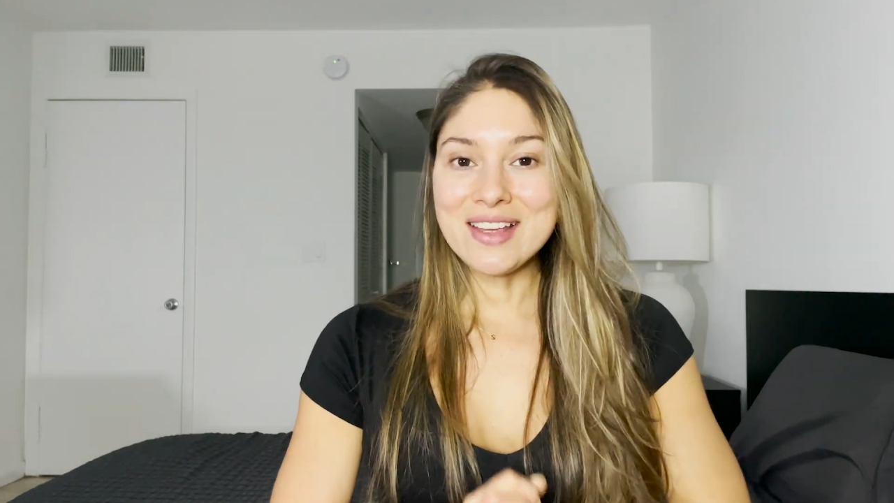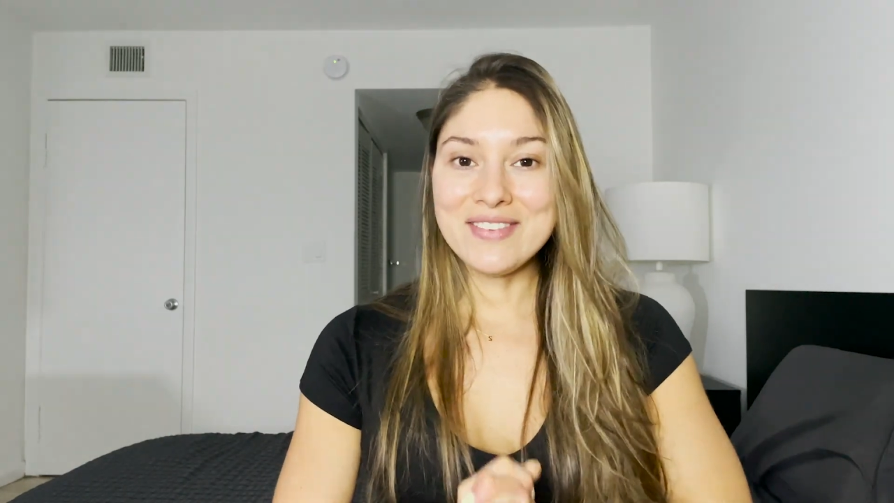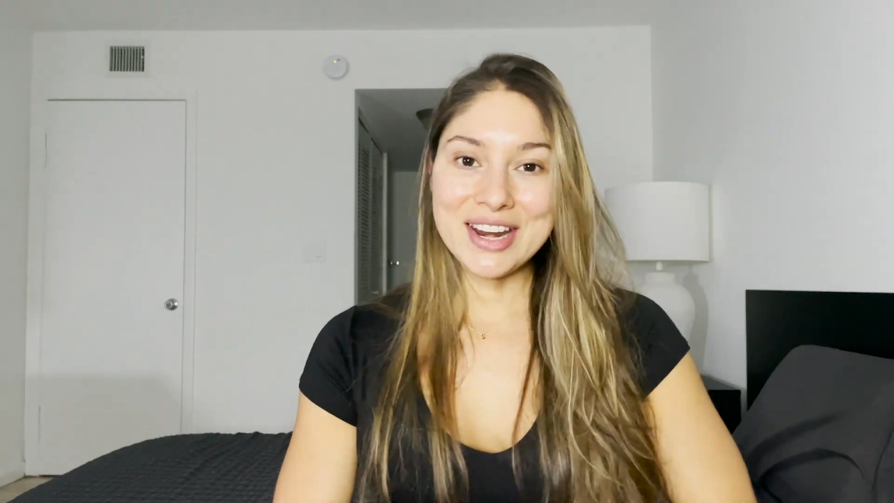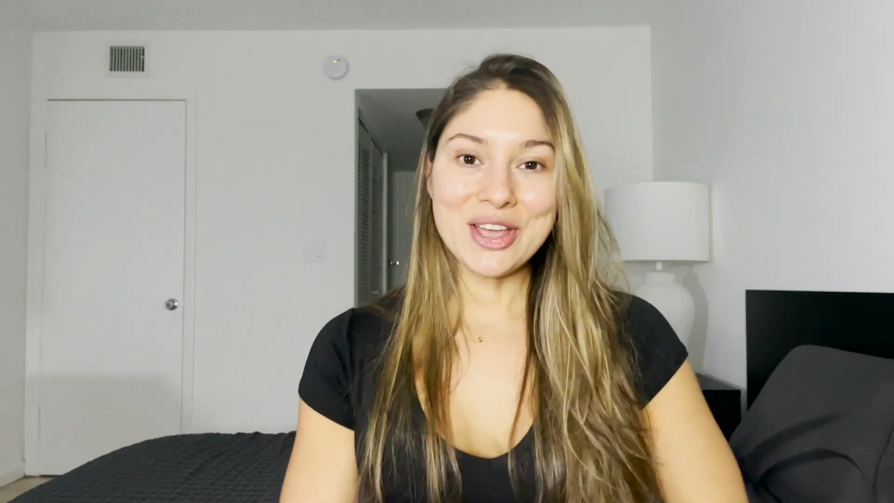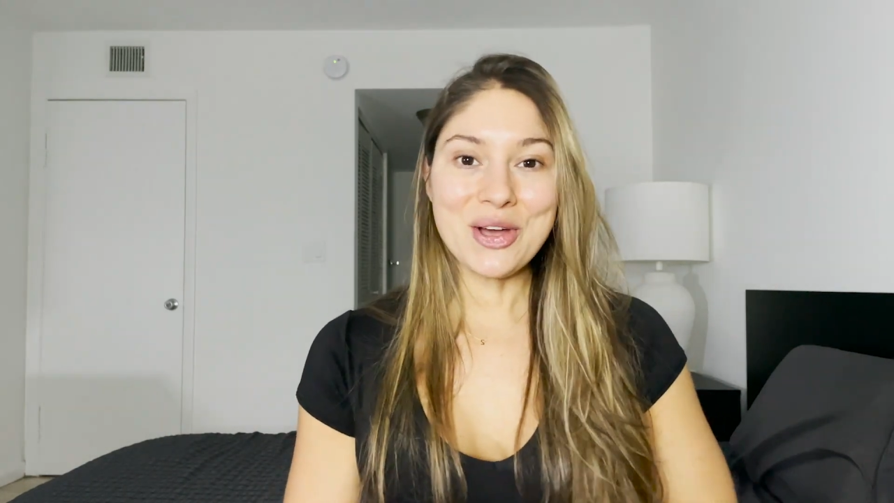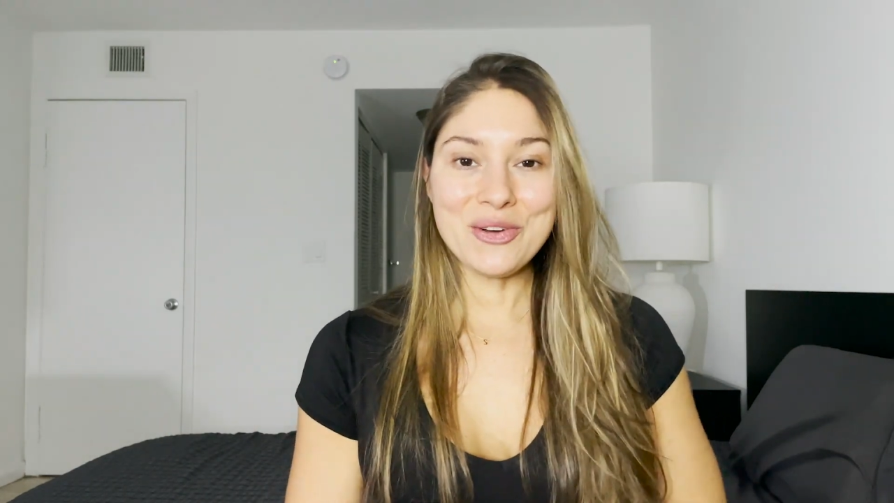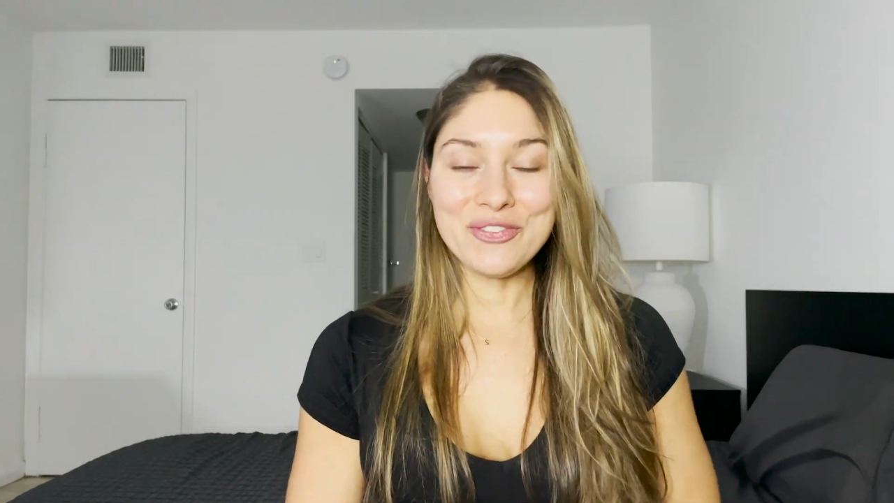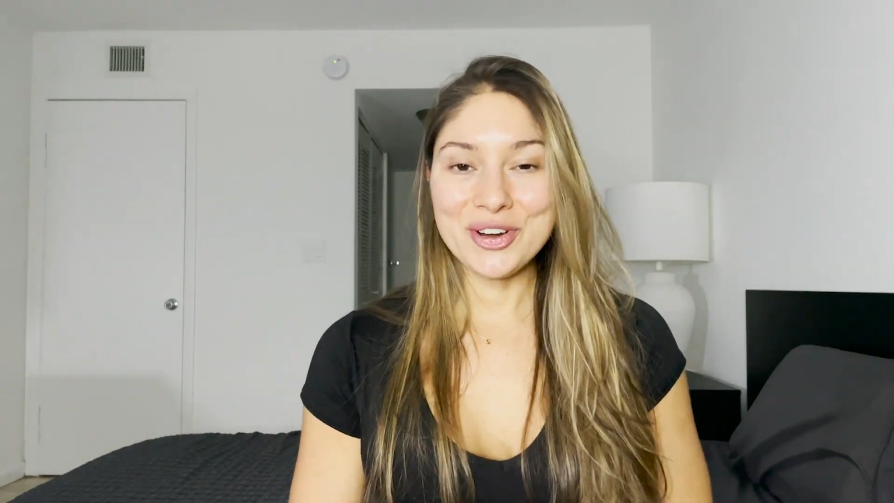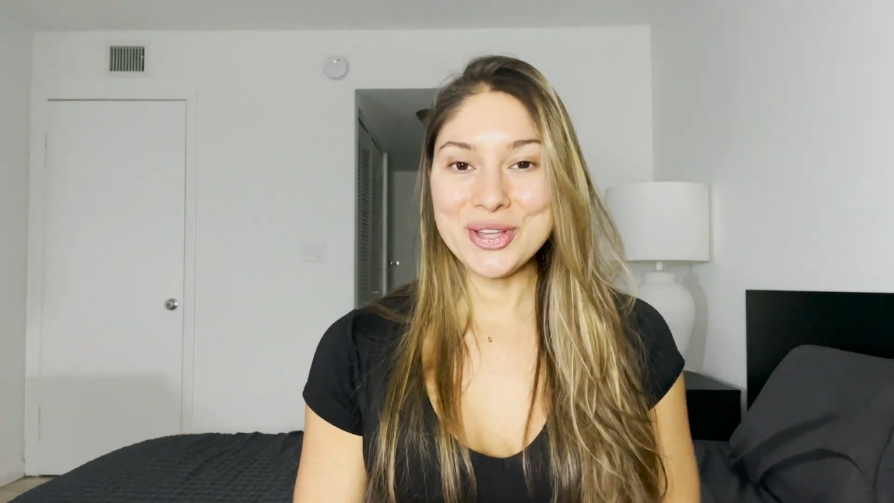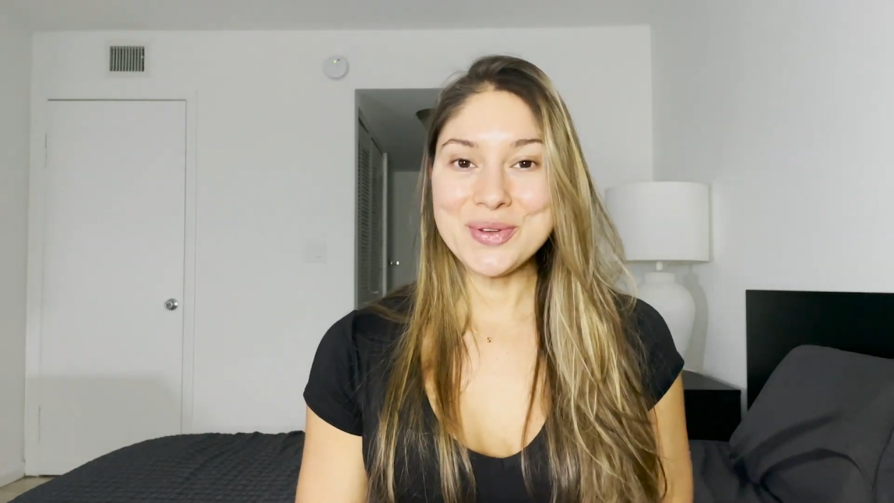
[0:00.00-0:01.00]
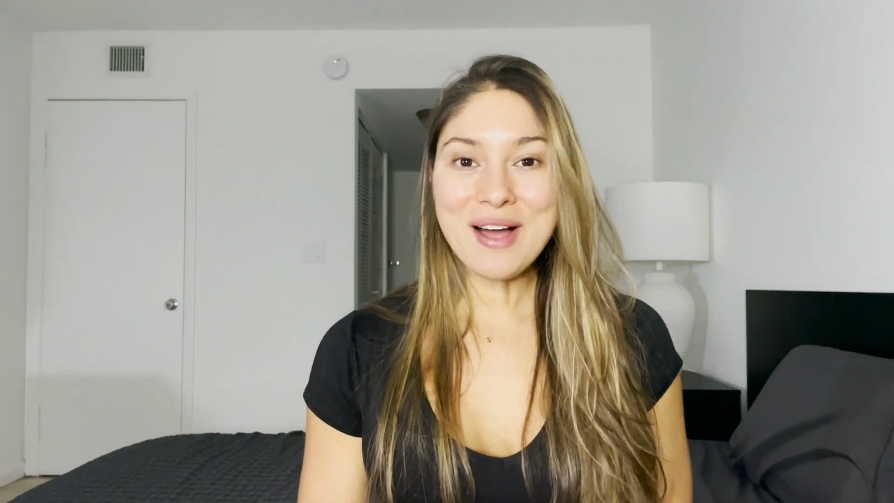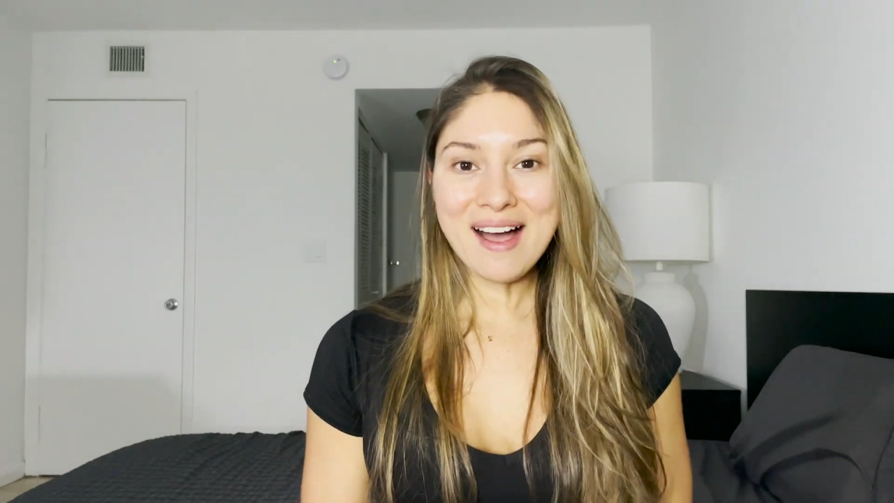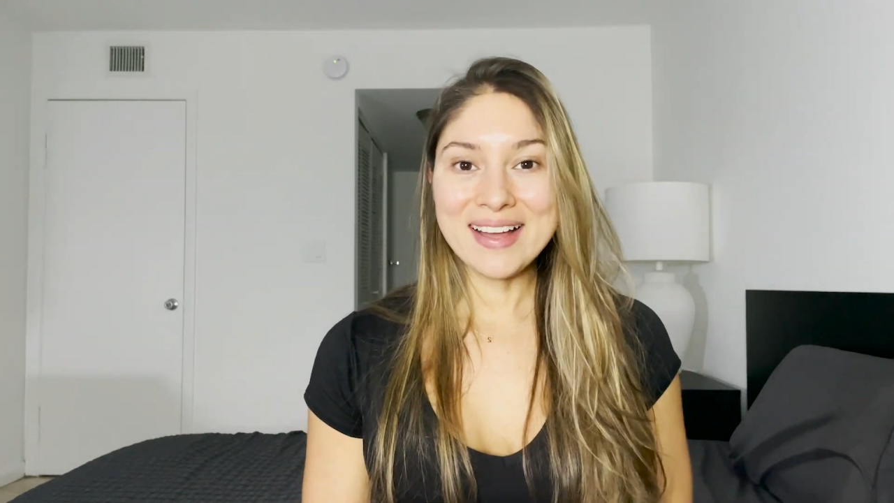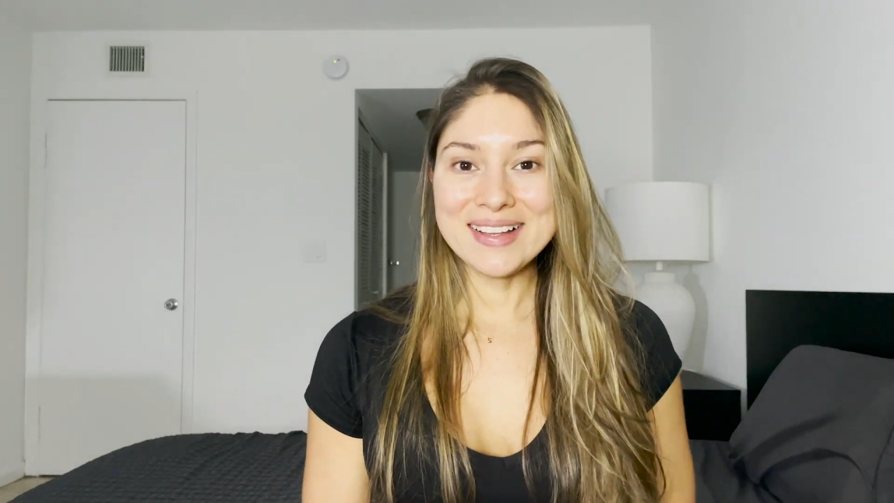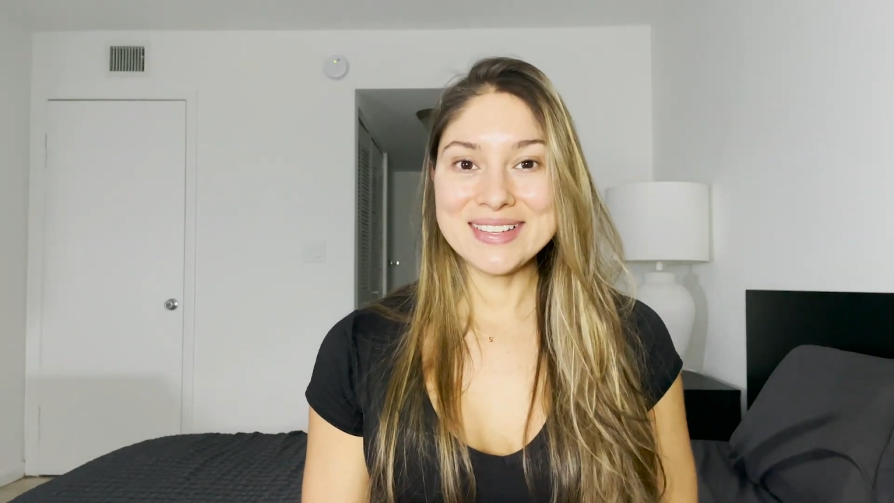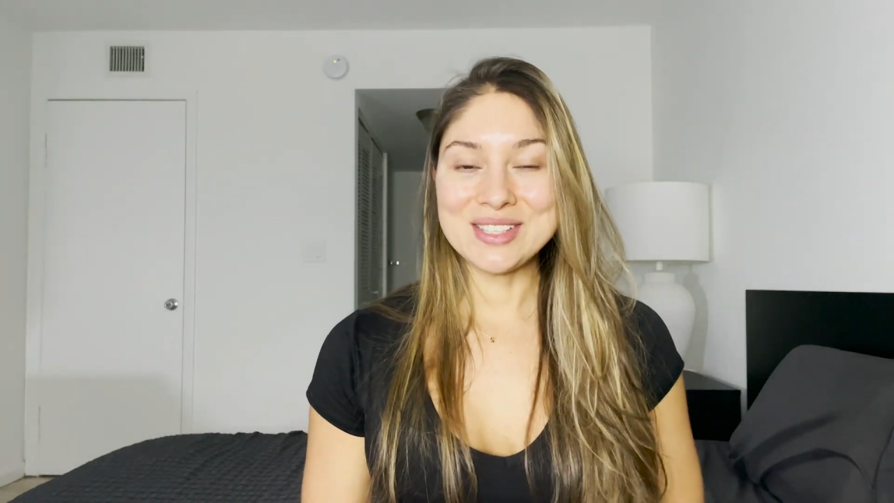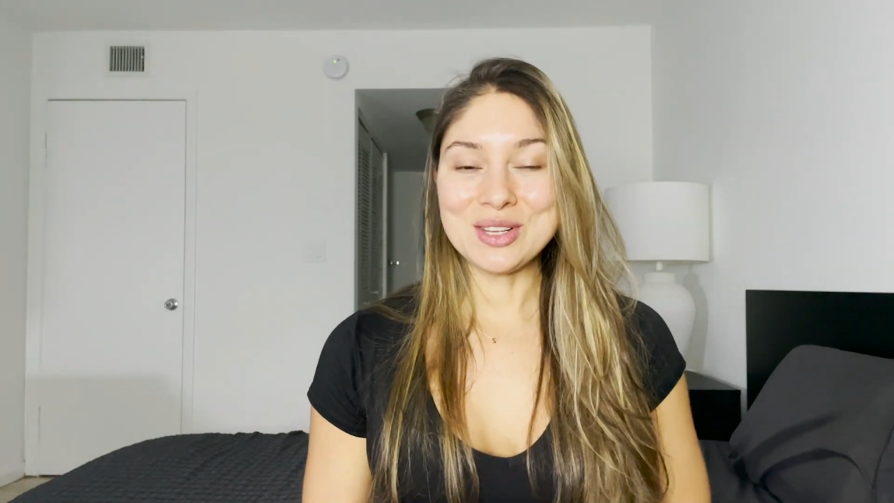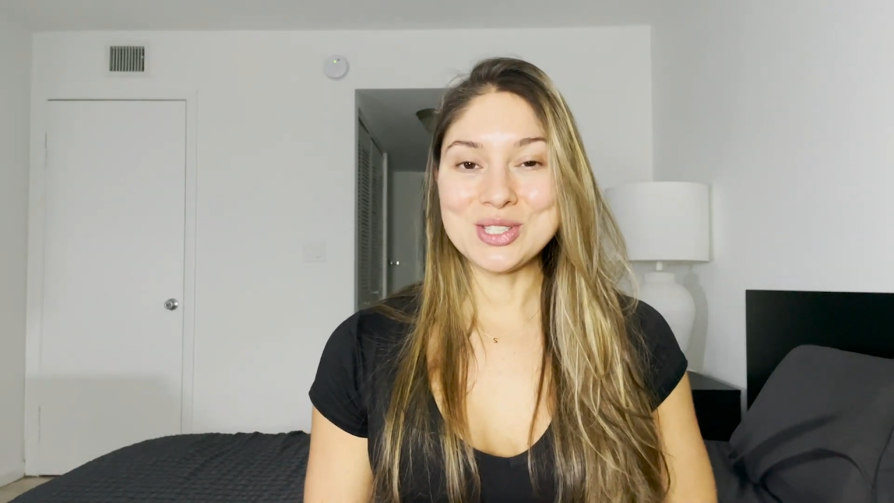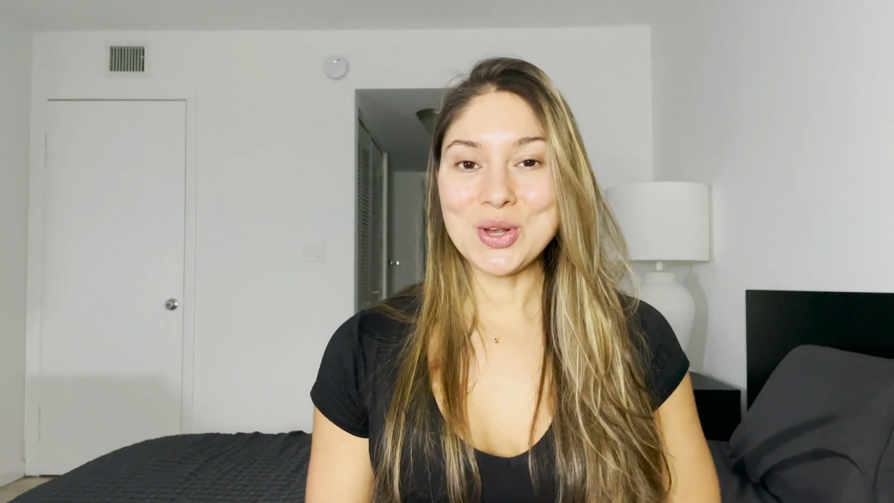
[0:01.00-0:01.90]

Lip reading: video for you guys